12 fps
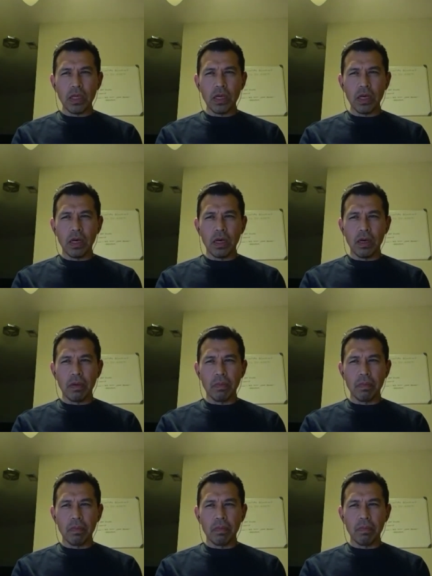um,
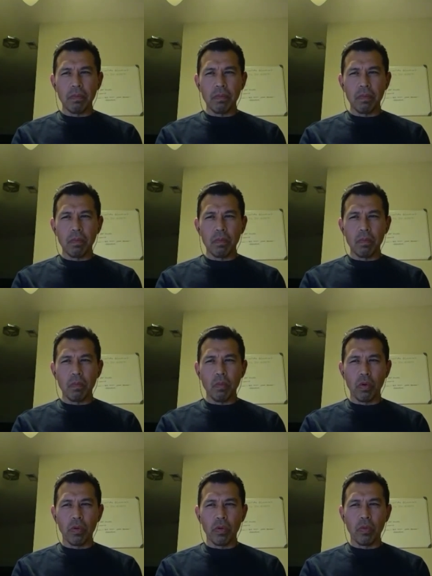
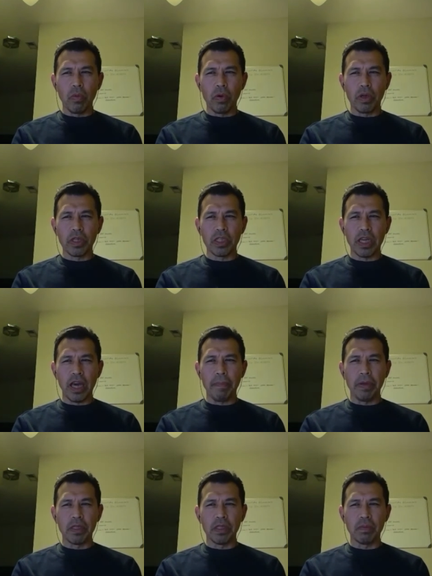were
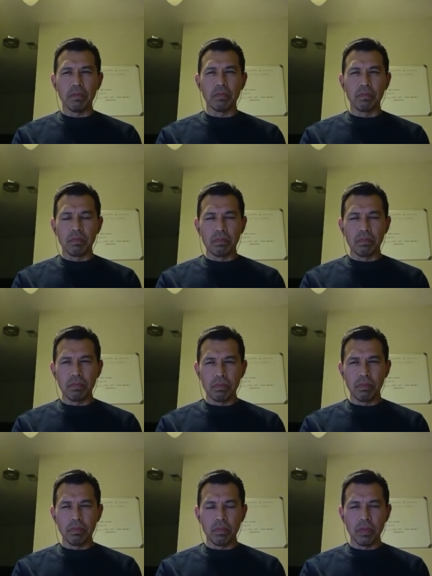escaping some
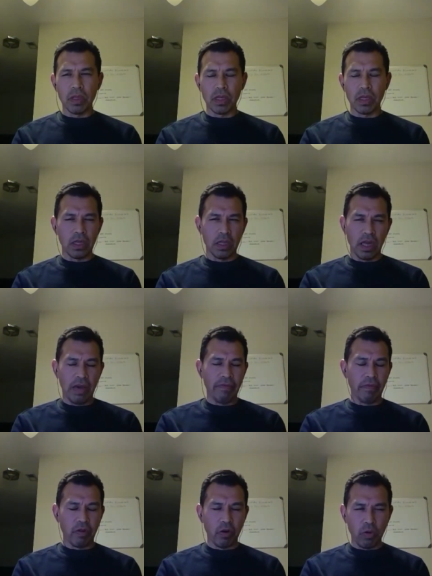a life
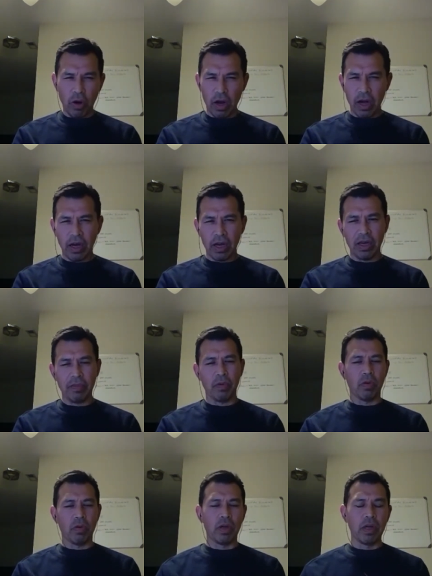of crime
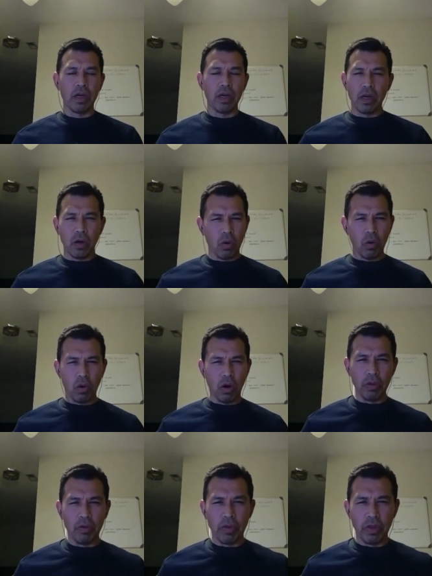or
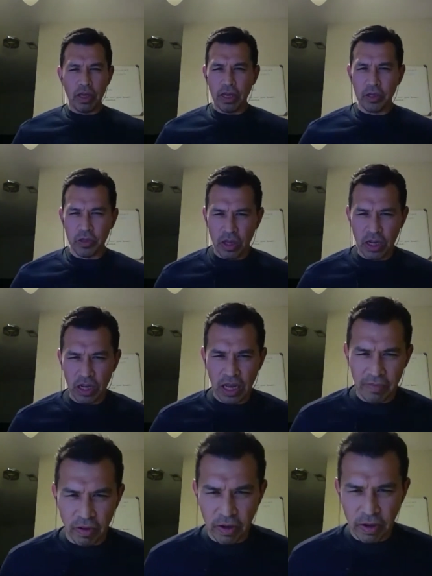other things, or they didn't
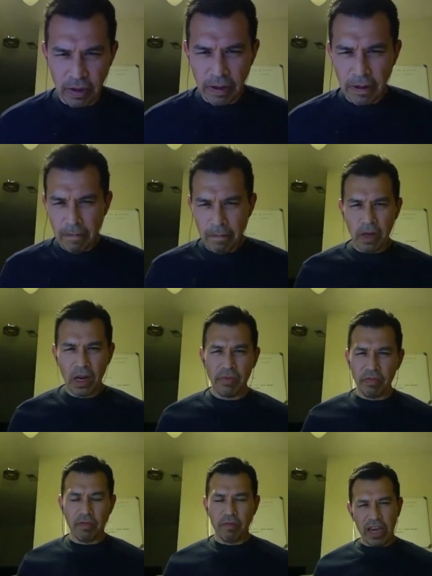have a
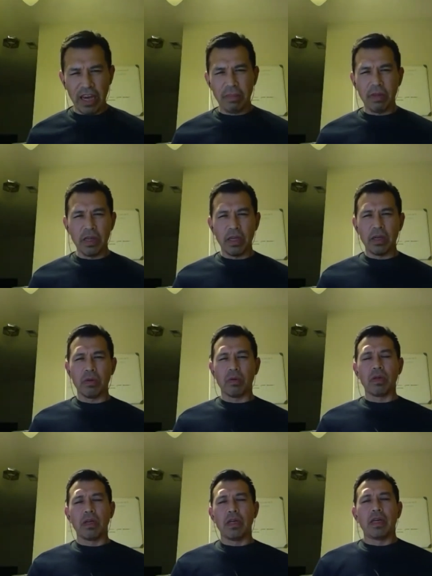family,
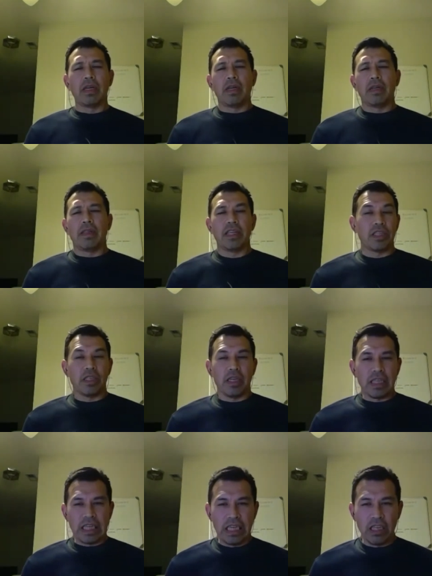or they just like
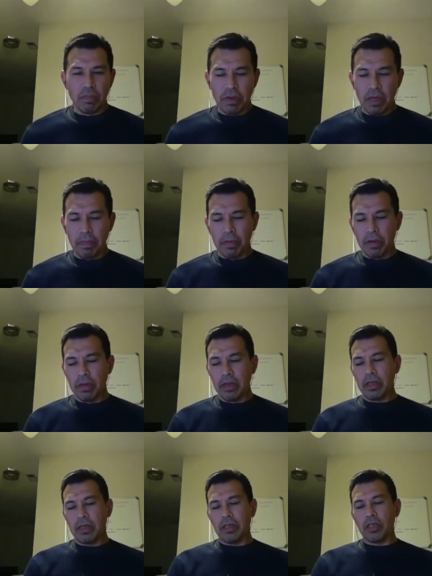to kill people.
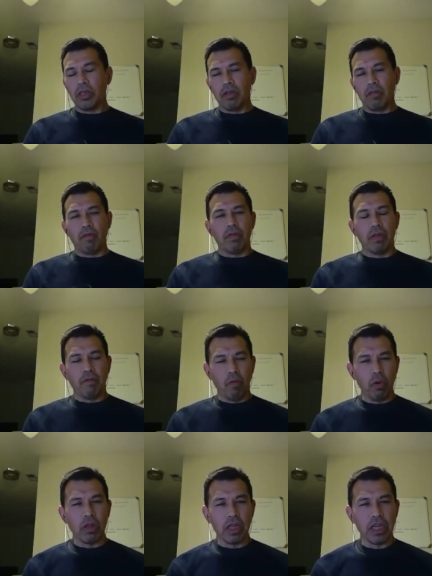So the
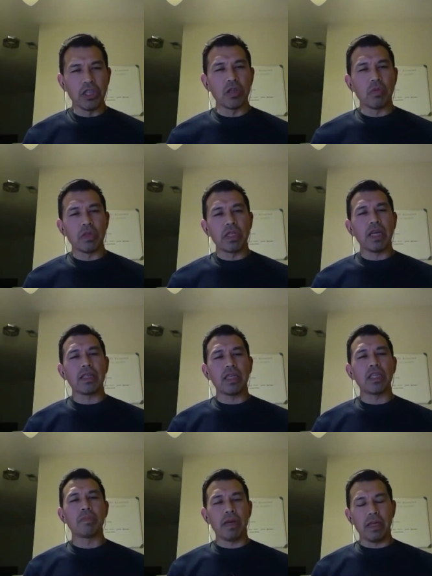Foreign Legion would take
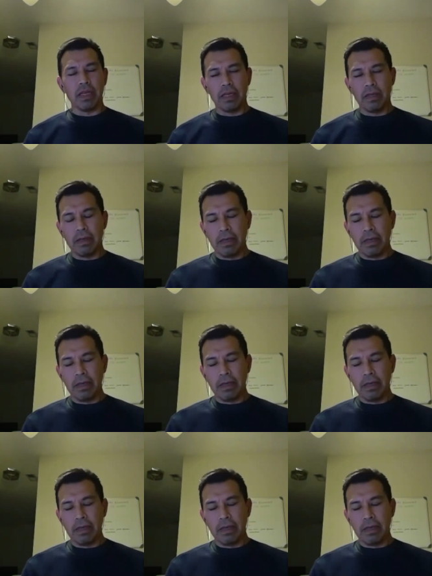these men in.